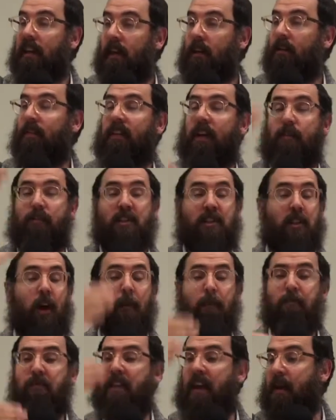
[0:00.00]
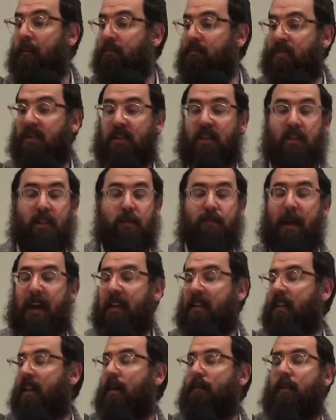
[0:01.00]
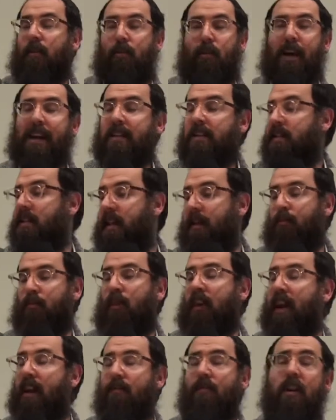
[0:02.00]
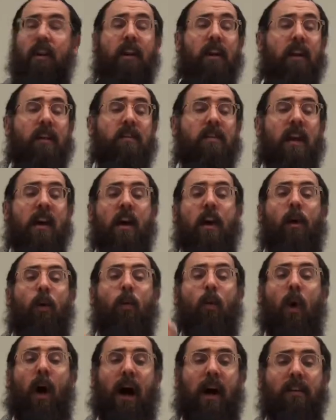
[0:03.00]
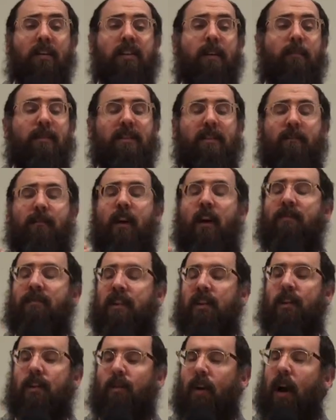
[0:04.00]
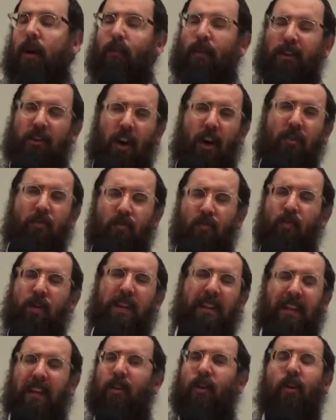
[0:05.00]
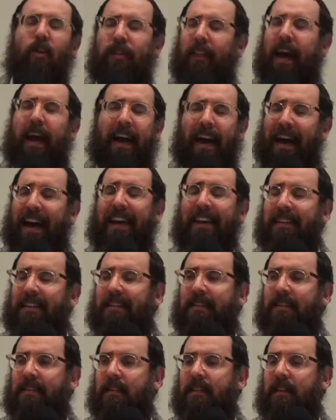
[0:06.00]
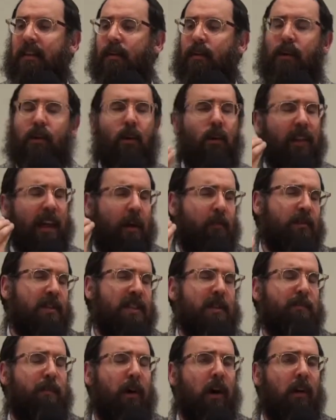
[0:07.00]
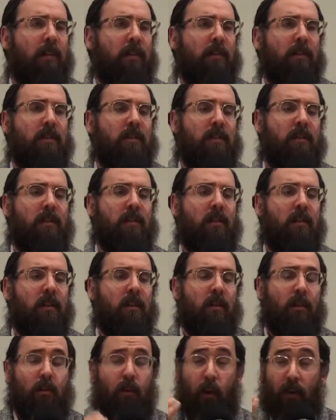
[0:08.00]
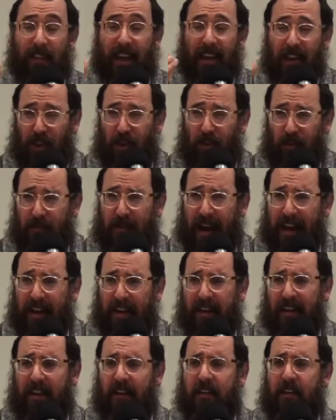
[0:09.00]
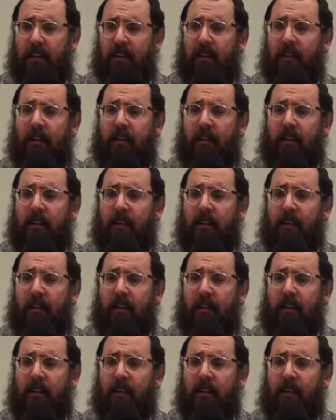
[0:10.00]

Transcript: Kill them, stop them, suspend them, arrest them, whatever it is. While someone's involved in a crime, we don't really call that hate. We call that response. Call that humanity.